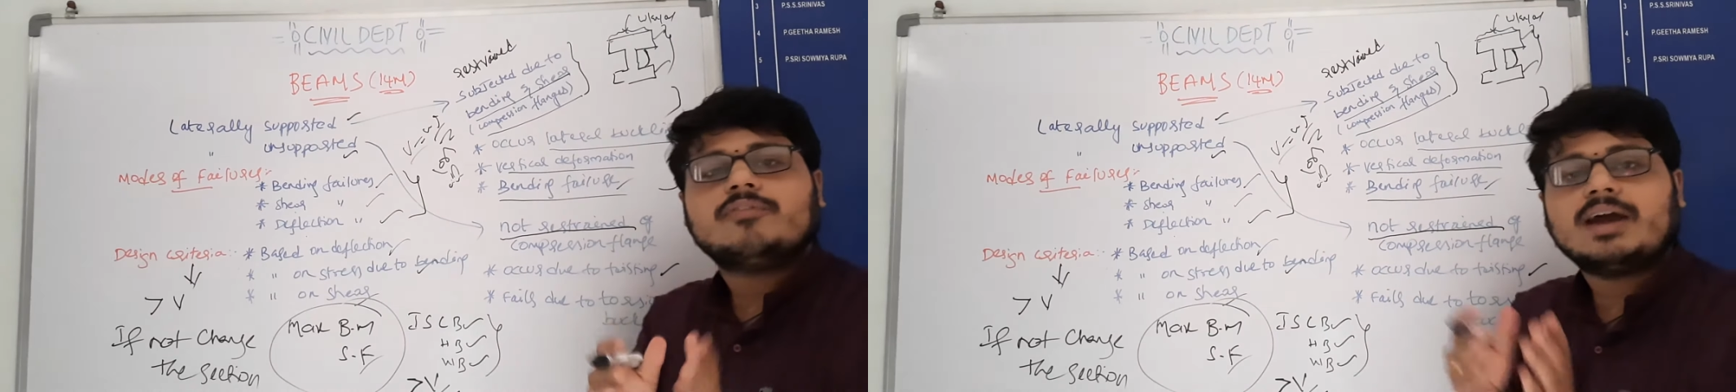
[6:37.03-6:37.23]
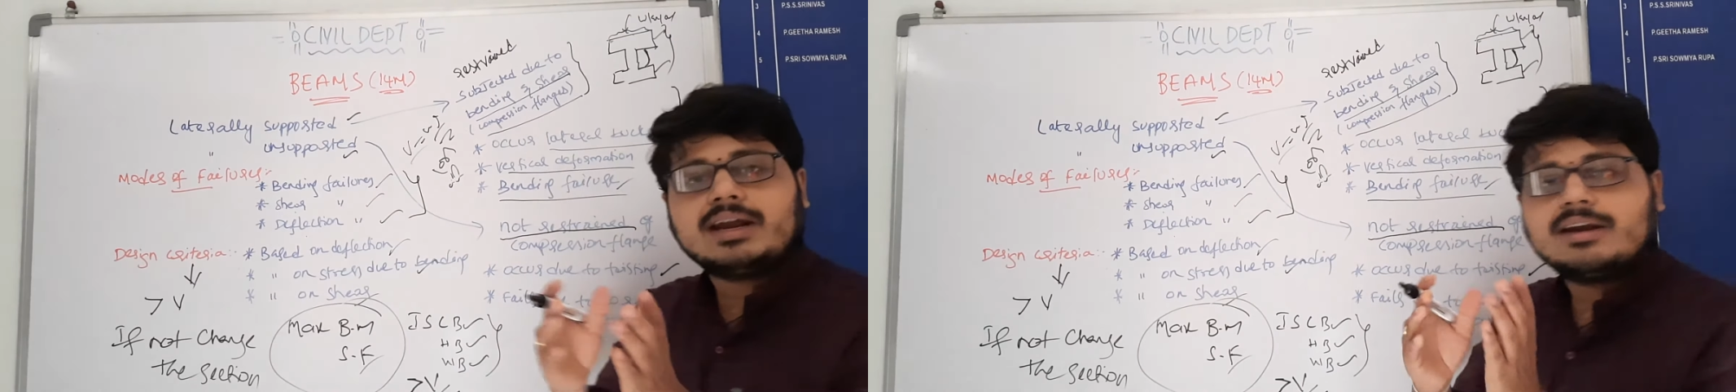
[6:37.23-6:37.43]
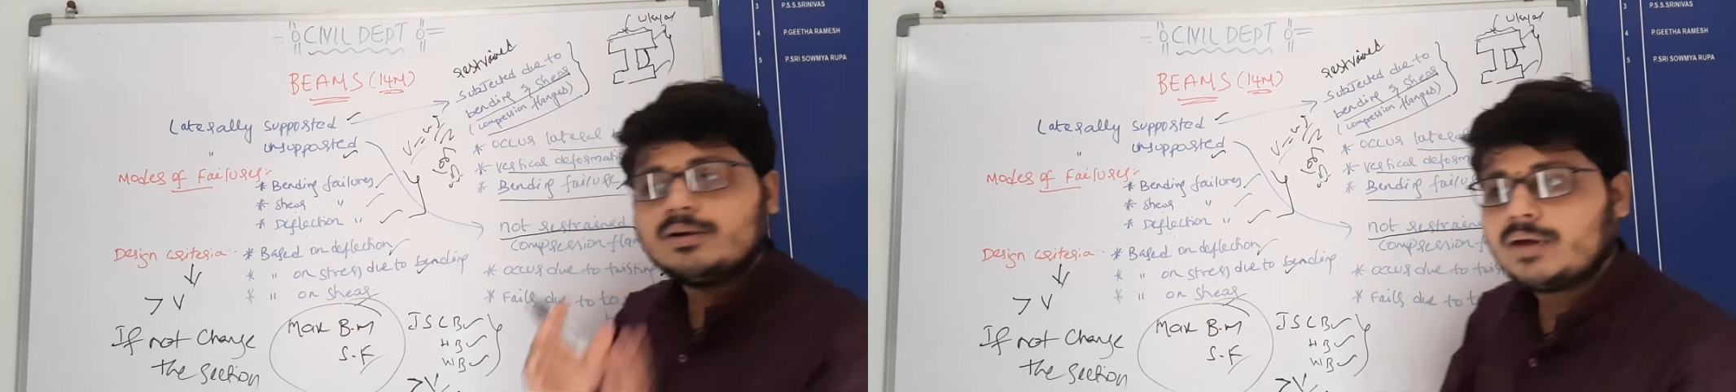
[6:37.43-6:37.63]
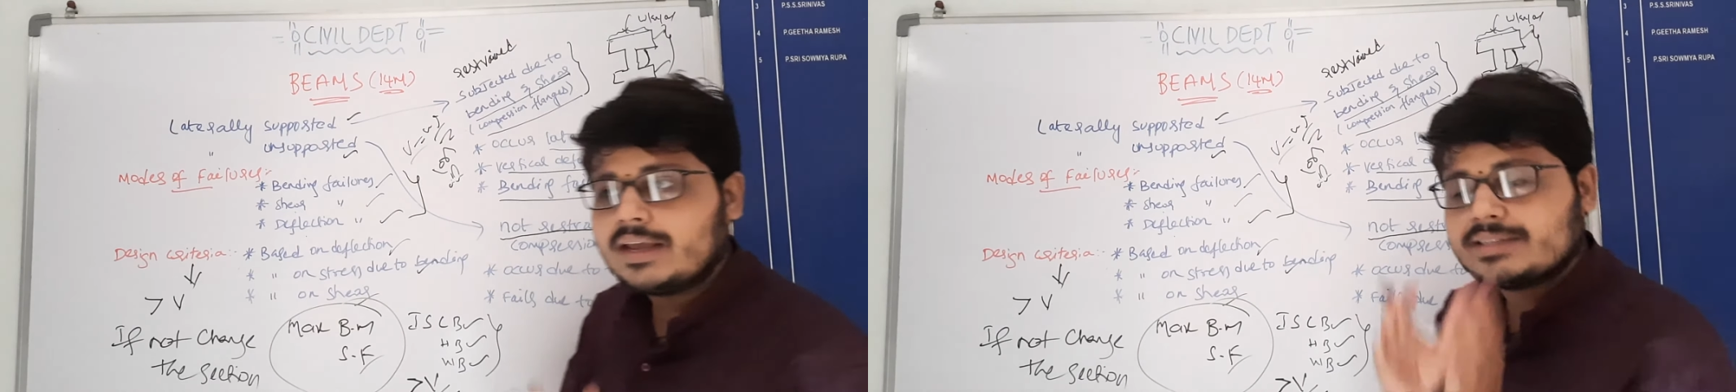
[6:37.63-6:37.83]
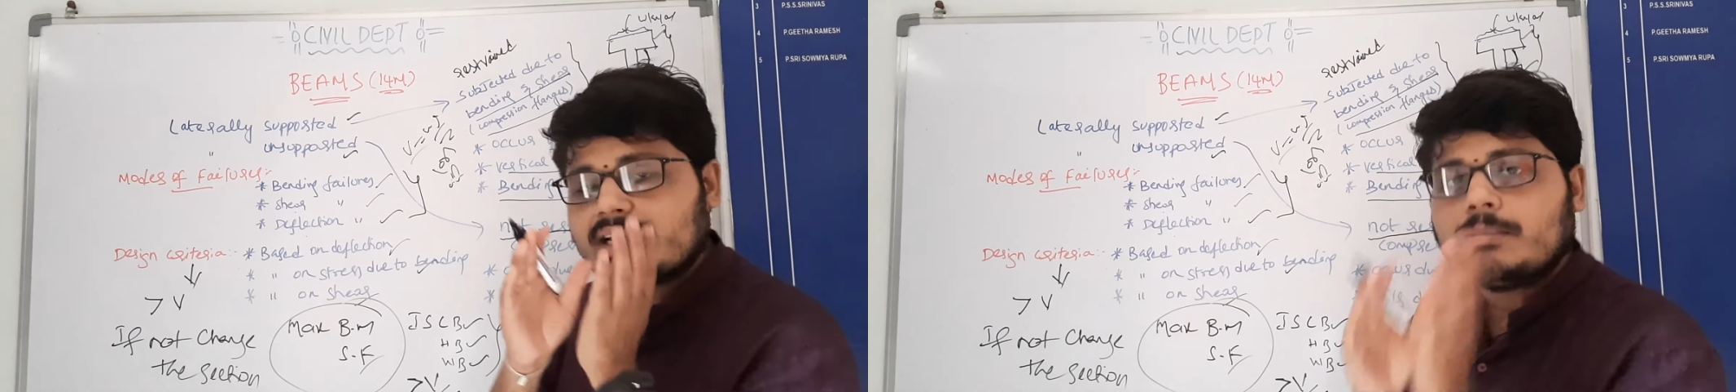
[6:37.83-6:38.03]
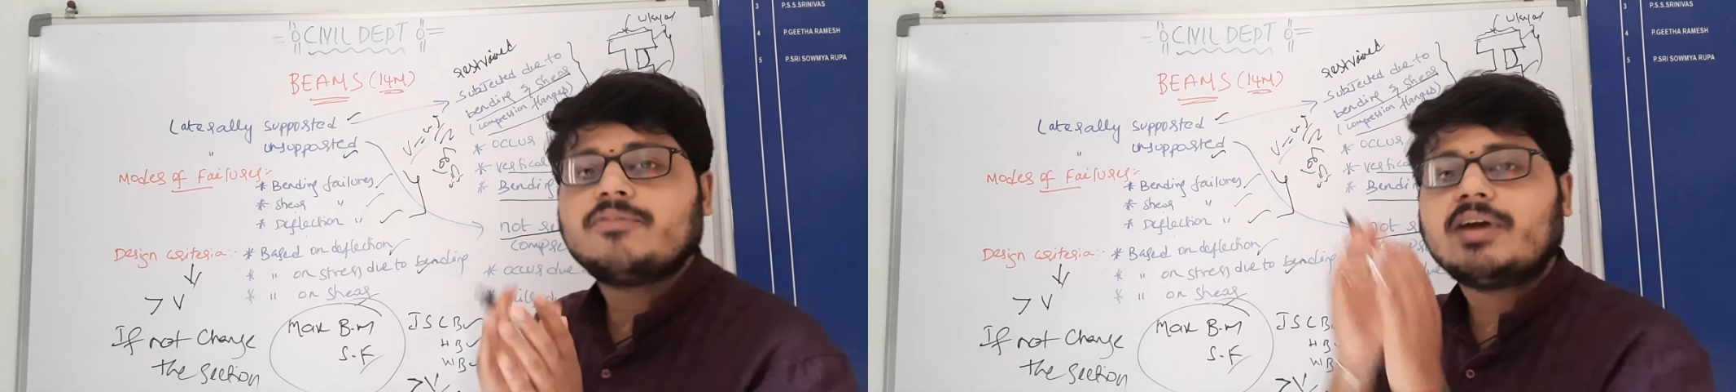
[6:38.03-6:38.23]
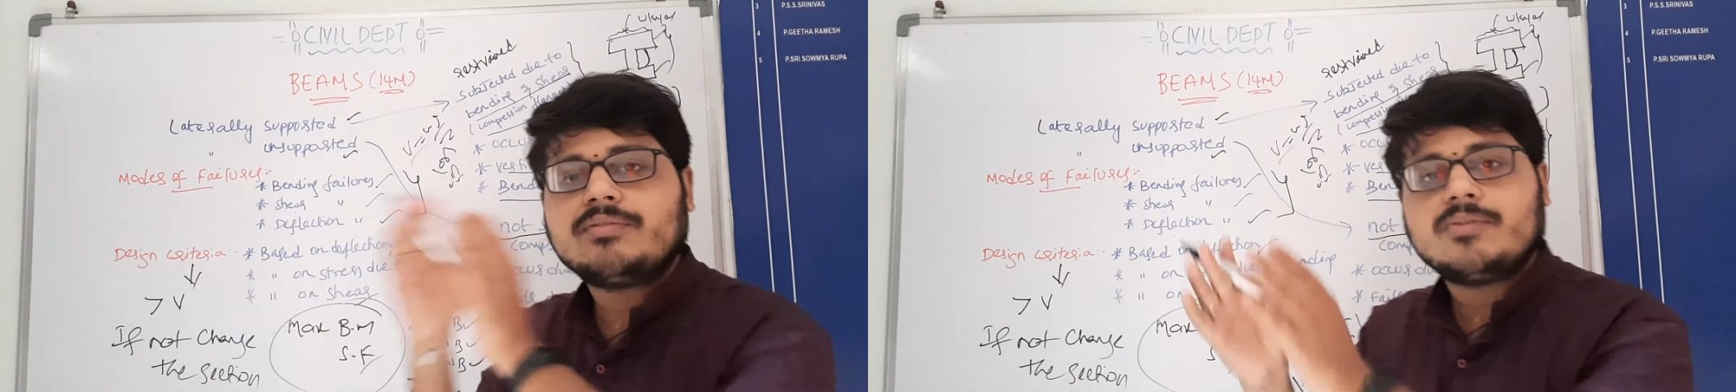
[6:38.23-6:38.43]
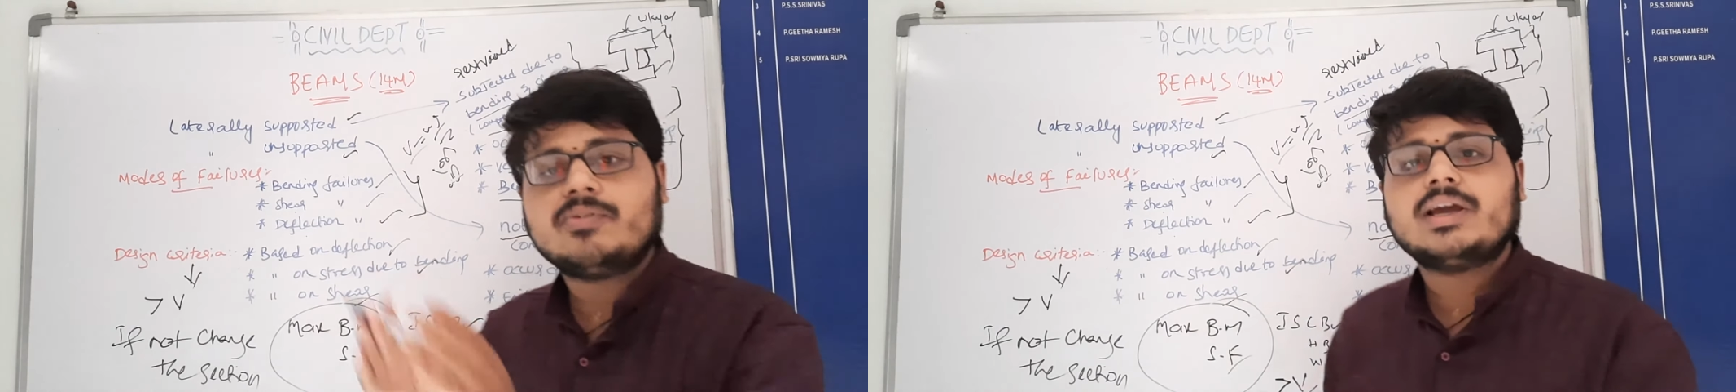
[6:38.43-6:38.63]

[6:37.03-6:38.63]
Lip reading: 500 to ISLB 550,